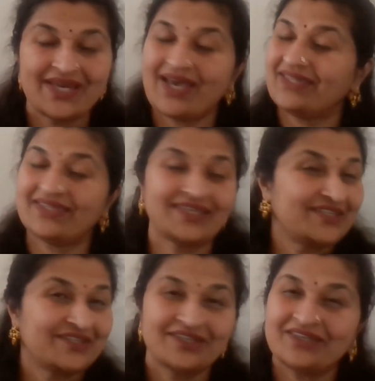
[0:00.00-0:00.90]
I think
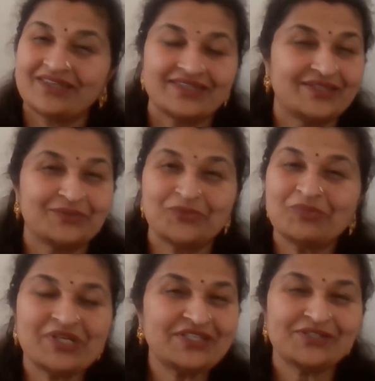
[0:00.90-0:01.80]
the
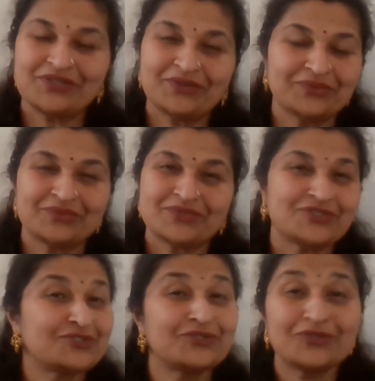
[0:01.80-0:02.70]
woman in you
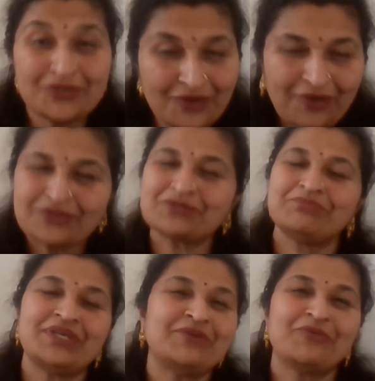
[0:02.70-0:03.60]
should not
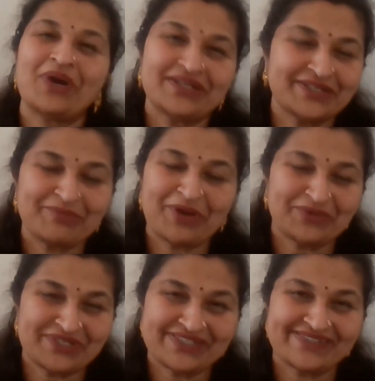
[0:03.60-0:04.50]
be worried
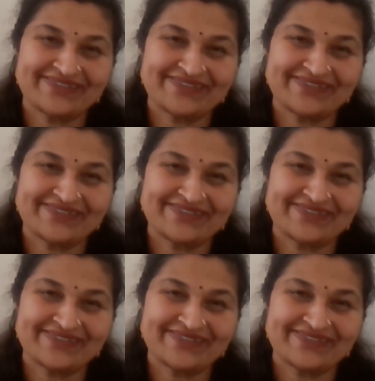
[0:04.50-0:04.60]
about it.